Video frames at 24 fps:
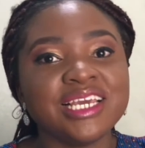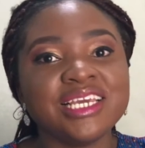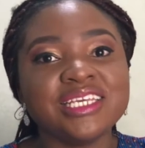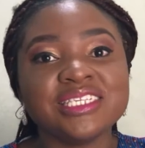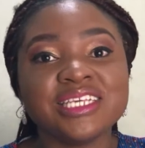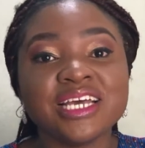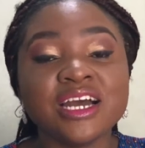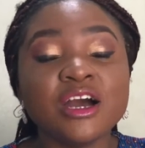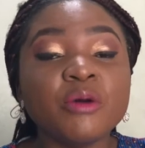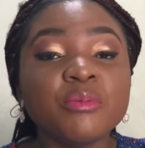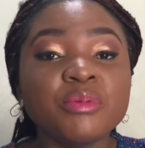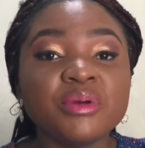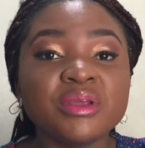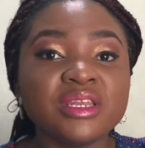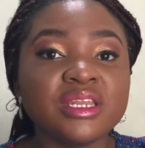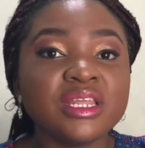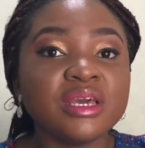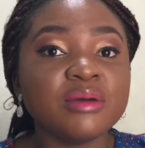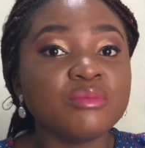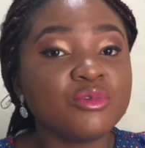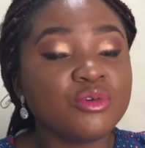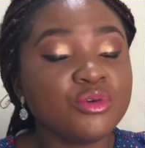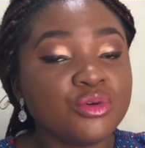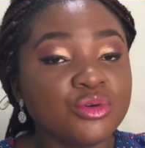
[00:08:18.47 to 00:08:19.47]
is helping
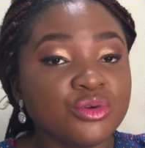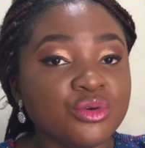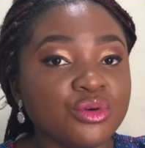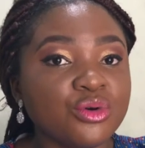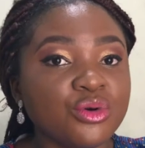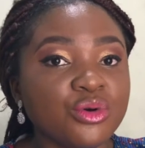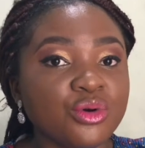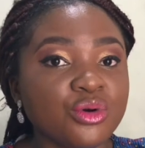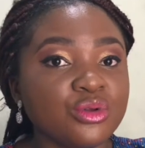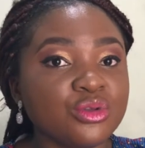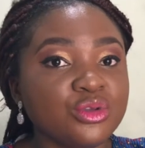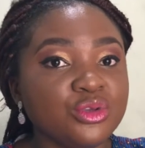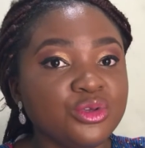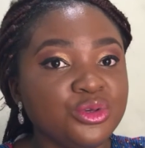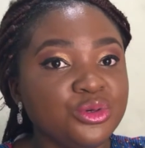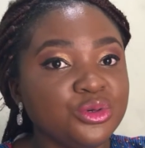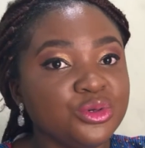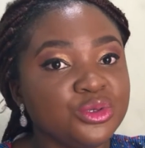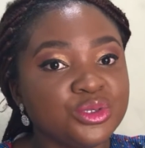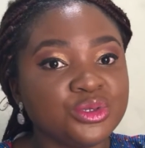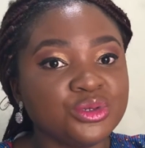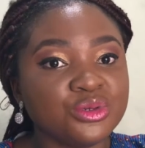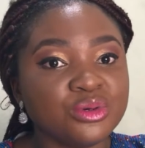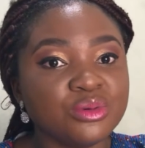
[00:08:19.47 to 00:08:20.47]
them grow on
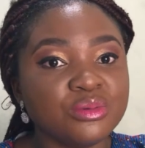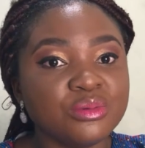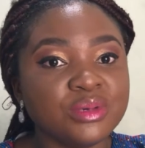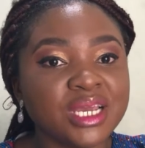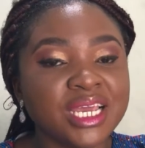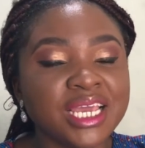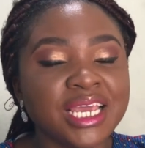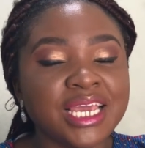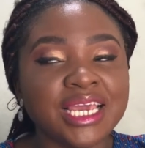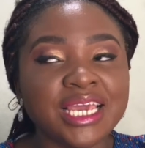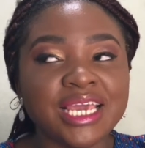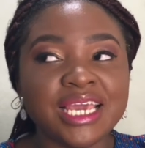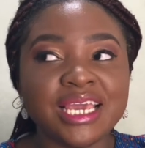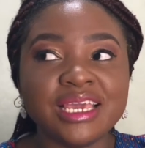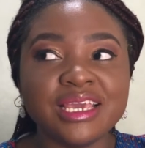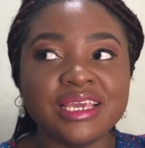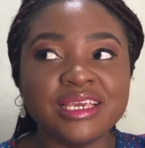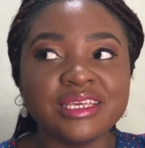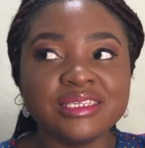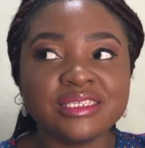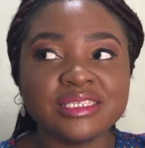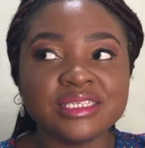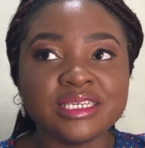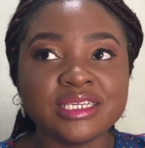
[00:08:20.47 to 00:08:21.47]
YouTube,
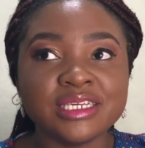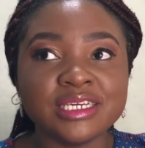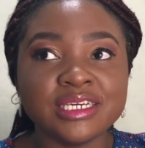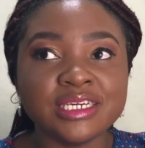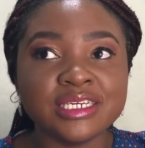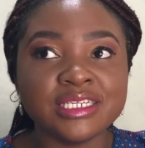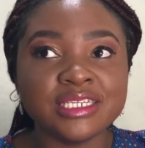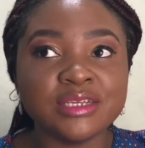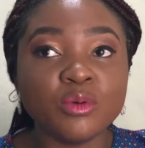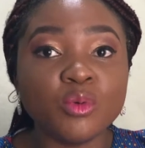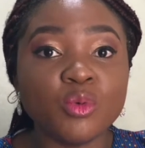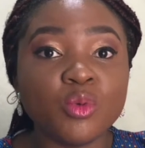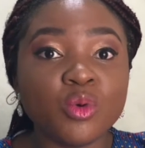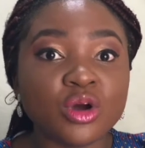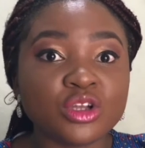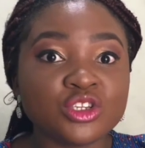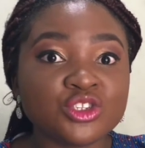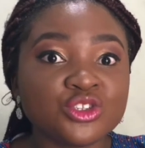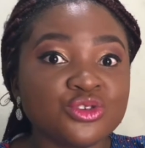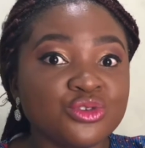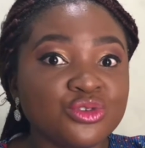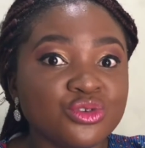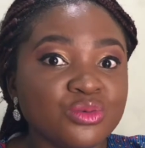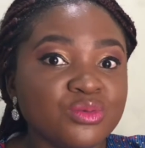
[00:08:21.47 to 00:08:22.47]
is the
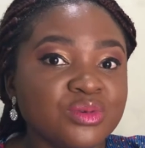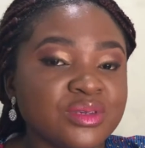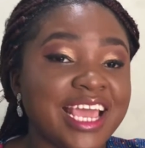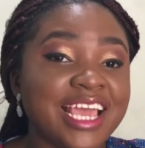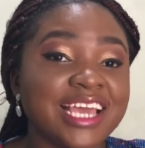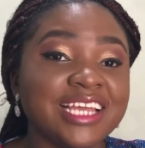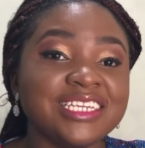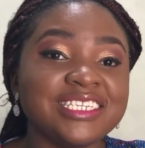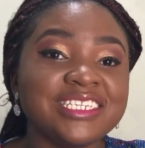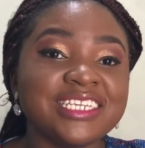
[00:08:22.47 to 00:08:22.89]
watch groups.